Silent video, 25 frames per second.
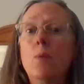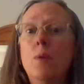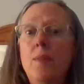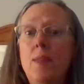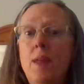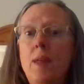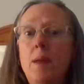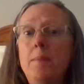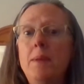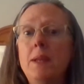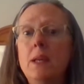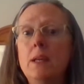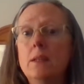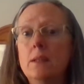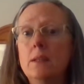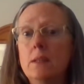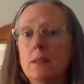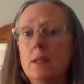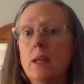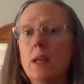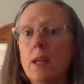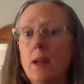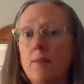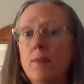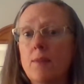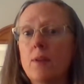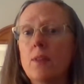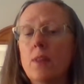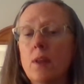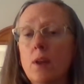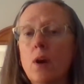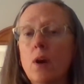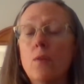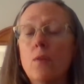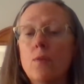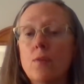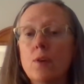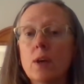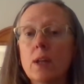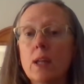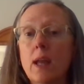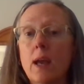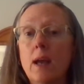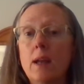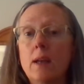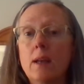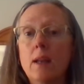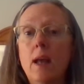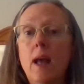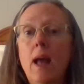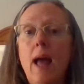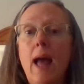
when they begin to take everything over again.